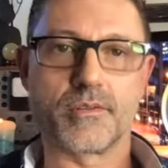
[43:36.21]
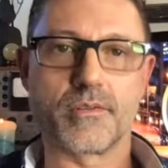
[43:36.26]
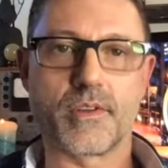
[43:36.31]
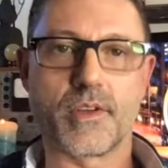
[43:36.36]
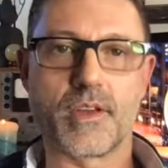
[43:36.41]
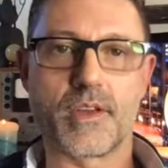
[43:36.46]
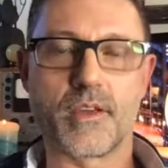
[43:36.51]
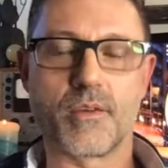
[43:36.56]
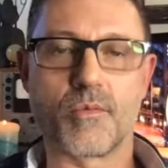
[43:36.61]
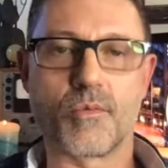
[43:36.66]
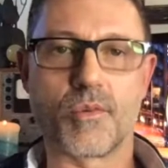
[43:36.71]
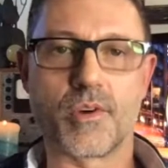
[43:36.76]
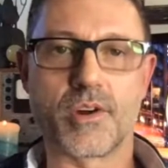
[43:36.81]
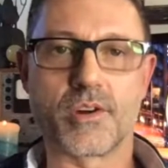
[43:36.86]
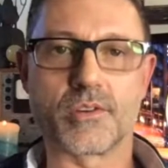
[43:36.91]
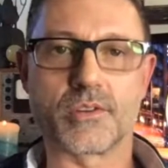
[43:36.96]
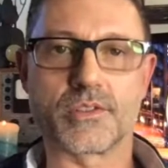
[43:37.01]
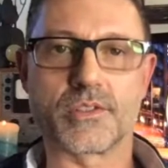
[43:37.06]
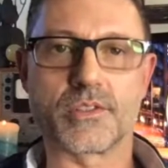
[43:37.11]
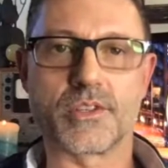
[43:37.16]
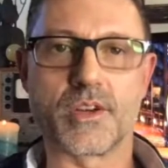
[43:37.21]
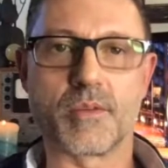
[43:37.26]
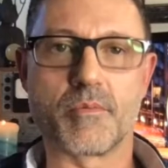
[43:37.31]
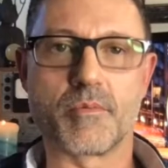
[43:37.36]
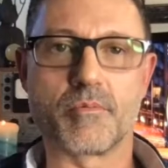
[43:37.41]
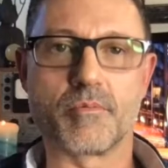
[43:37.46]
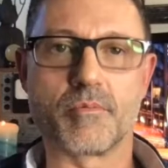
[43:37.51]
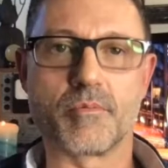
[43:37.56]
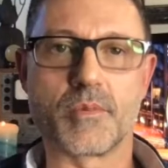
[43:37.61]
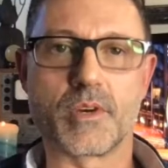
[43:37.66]
and where
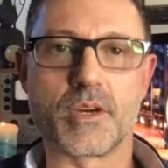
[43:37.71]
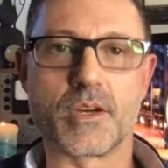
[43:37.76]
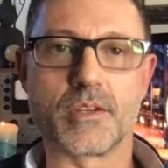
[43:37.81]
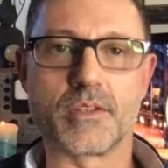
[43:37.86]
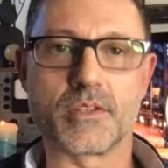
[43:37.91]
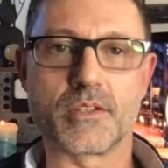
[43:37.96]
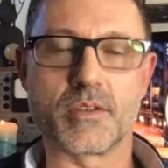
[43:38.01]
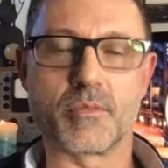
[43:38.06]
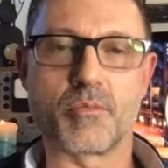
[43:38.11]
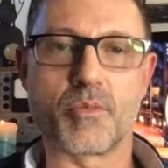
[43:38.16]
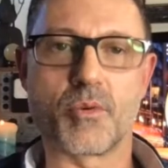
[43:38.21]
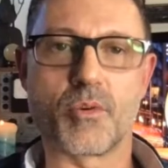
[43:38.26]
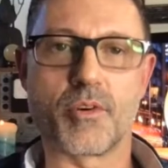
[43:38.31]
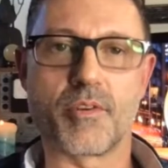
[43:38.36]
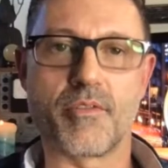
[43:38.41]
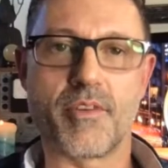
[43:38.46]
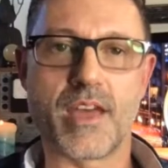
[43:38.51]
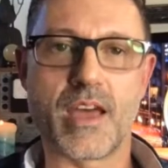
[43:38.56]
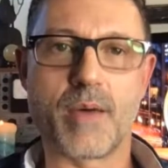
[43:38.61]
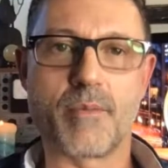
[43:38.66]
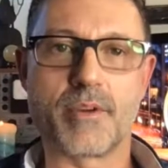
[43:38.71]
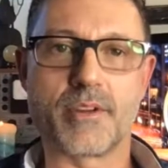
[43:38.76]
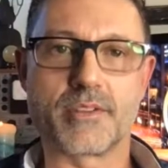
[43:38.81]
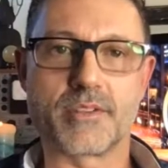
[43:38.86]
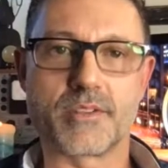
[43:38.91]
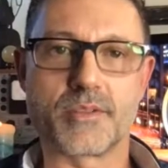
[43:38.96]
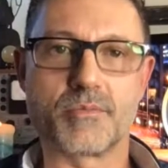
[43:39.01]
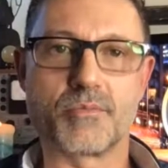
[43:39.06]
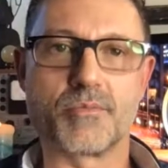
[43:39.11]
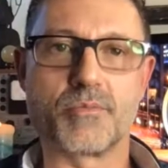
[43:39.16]
some unsupportive
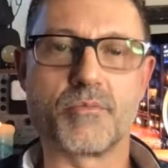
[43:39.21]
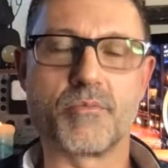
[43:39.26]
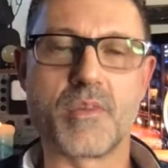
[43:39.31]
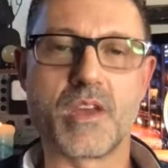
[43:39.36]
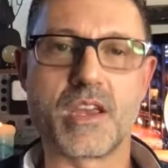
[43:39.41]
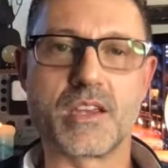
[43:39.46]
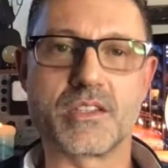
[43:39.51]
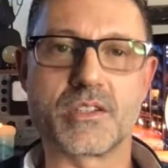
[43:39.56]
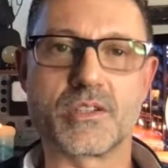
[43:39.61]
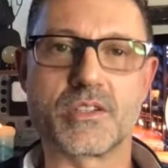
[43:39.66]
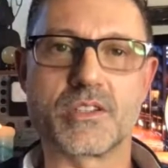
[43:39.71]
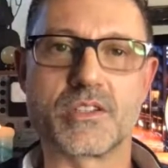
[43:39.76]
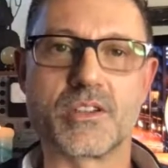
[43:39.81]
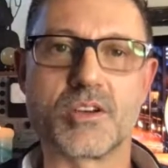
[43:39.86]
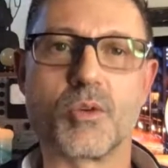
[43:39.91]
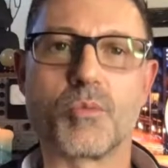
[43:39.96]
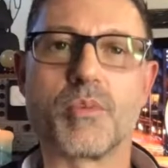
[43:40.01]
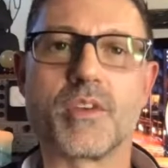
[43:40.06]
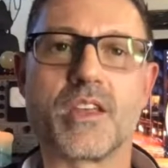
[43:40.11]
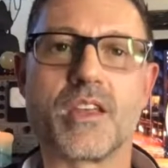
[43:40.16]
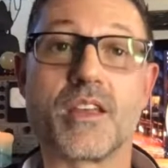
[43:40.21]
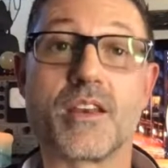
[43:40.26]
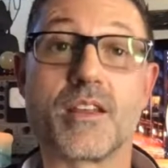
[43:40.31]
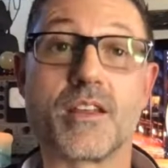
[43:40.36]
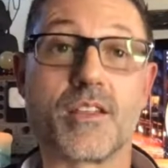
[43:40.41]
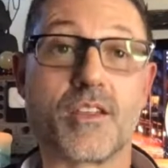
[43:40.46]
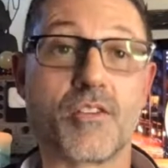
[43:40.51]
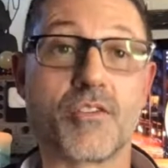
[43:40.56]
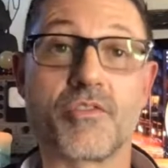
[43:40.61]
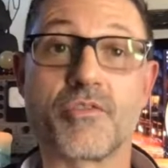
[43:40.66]
habits may still be
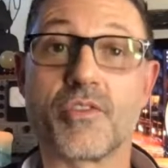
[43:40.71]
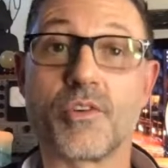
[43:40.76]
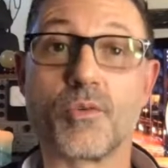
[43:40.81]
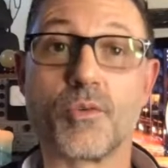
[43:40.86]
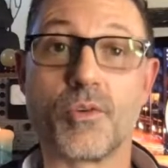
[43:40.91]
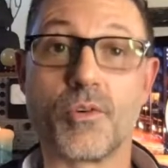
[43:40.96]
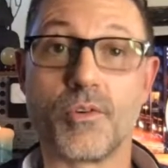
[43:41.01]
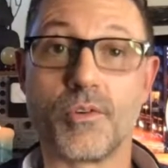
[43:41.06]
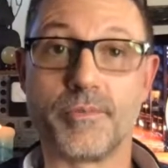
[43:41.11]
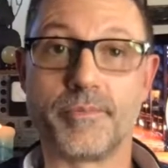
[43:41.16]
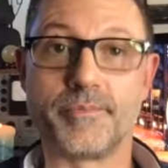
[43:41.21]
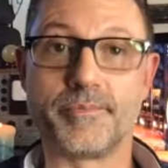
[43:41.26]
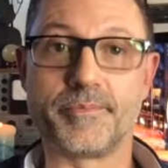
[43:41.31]
getting their fuel.